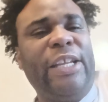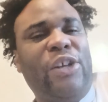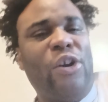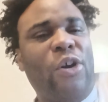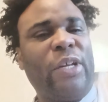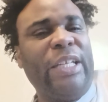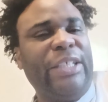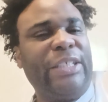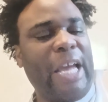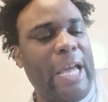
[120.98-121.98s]
Kong in this
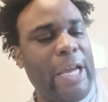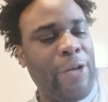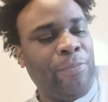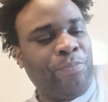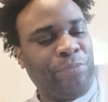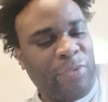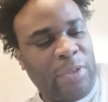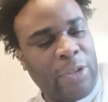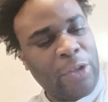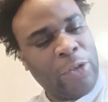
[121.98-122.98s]
game
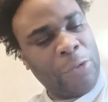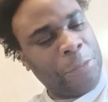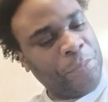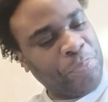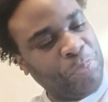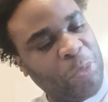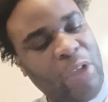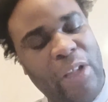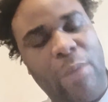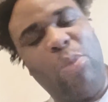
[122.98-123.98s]

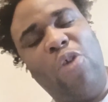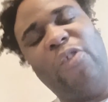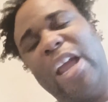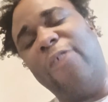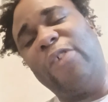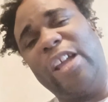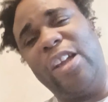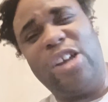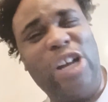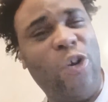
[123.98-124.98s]
both have
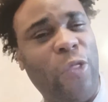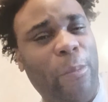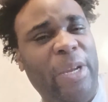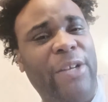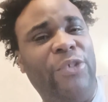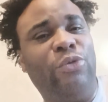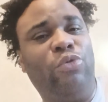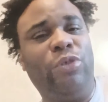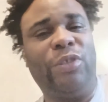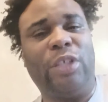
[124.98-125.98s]
health meters,
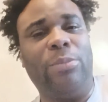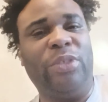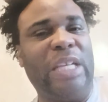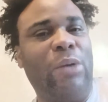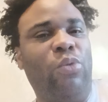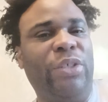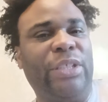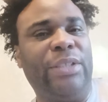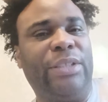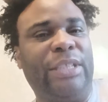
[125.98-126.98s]
something that
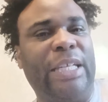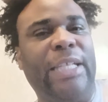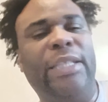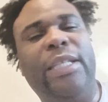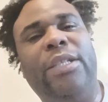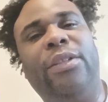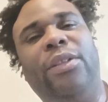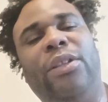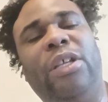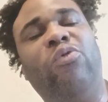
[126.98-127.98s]
wasn't seen
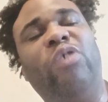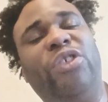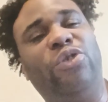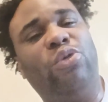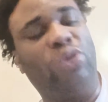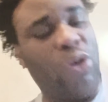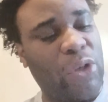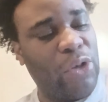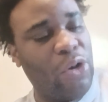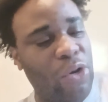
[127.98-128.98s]
in the original Donkey
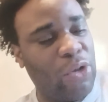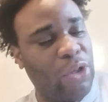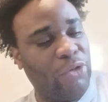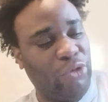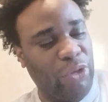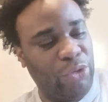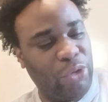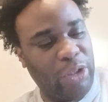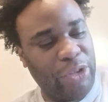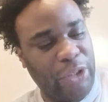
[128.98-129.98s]
Kong Country
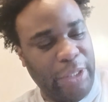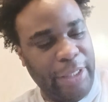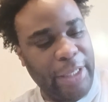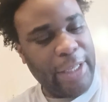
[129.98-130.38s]
trilogy.